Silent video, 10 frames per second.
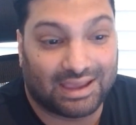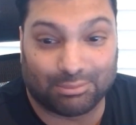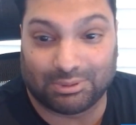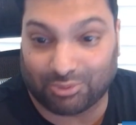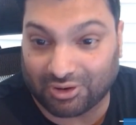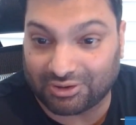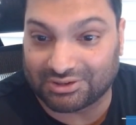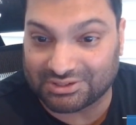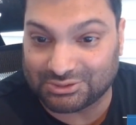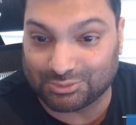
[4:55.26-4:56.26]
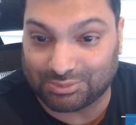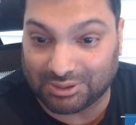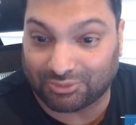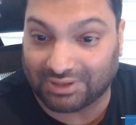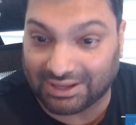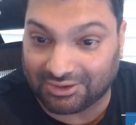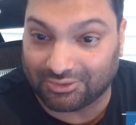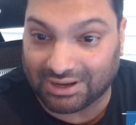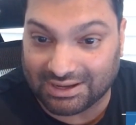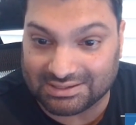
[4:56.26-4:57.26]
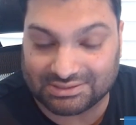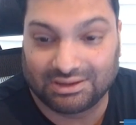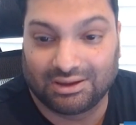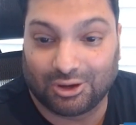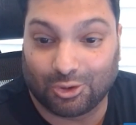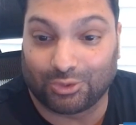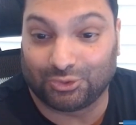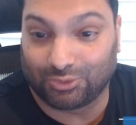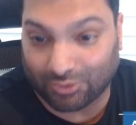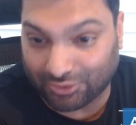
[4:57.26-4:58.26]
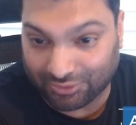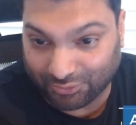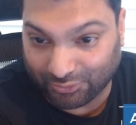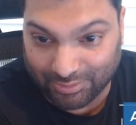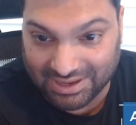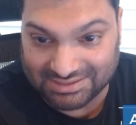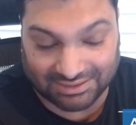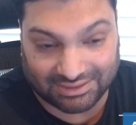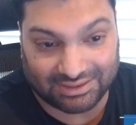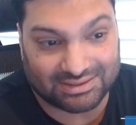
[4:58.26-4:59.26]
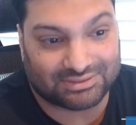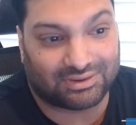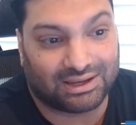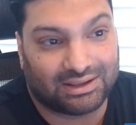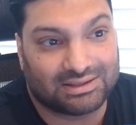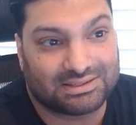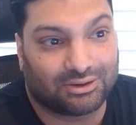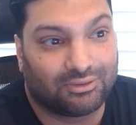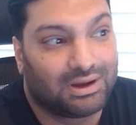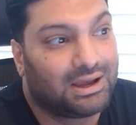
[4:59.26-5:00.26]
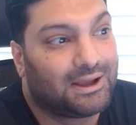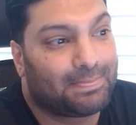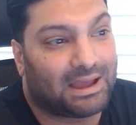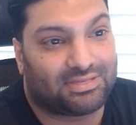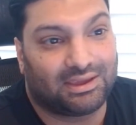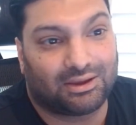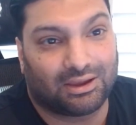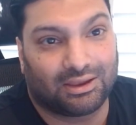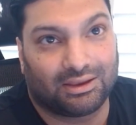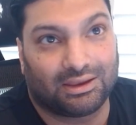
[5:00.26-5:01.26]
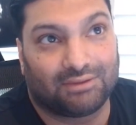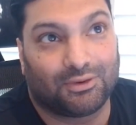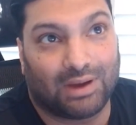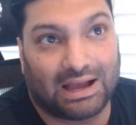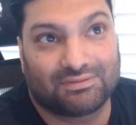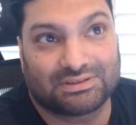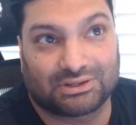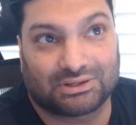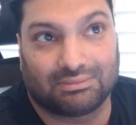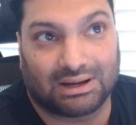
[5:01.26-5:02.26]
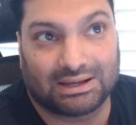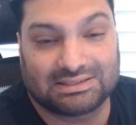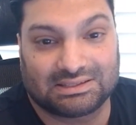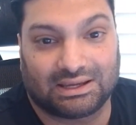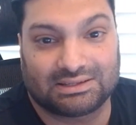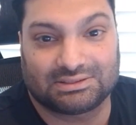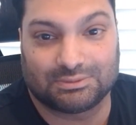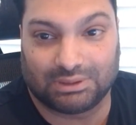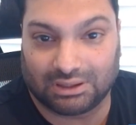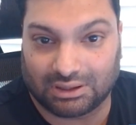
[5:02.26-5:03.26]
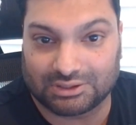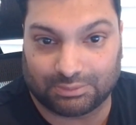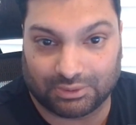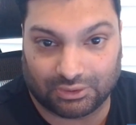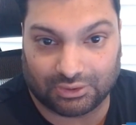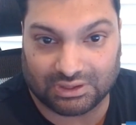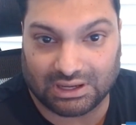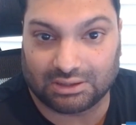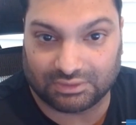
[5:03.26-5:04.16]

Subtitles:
and be partners to people like you guys who are doing wonderful and amazing things, right? And so I think if you have a certain mindset to be an entrepreneur, to kind of